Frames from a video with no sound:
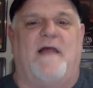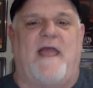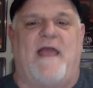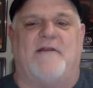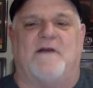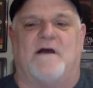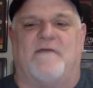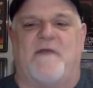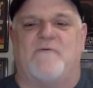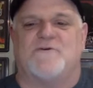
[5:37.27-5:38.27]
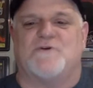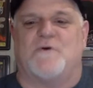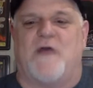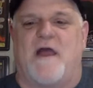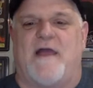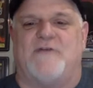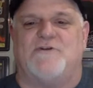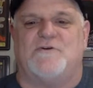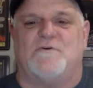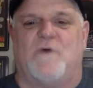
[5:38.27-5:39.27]
And they were so kind
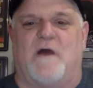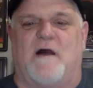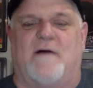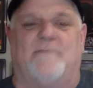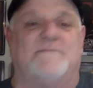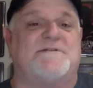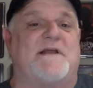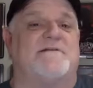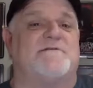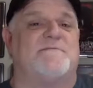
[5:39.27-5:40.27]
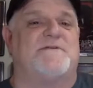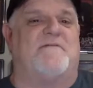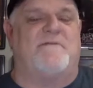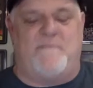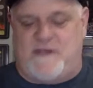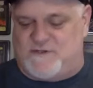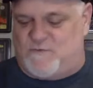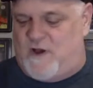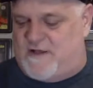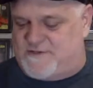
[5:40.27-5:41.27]
to send some stuff to me as
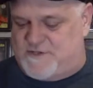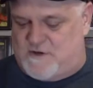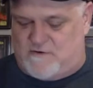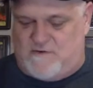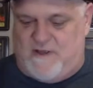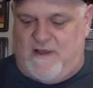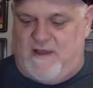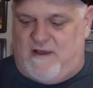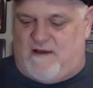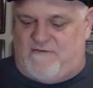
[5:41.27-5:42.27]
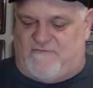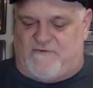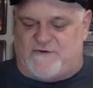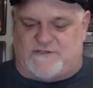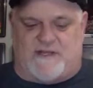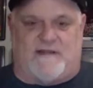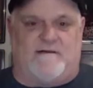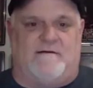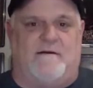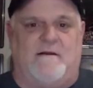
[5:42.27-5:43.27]
well. So the first thing,
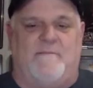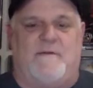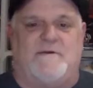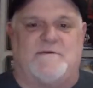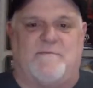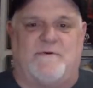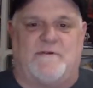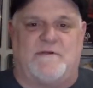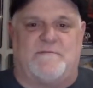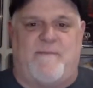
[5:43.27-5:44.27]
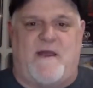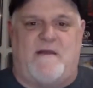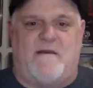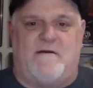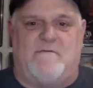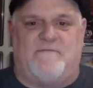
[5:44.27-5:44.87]
let me just put this back here.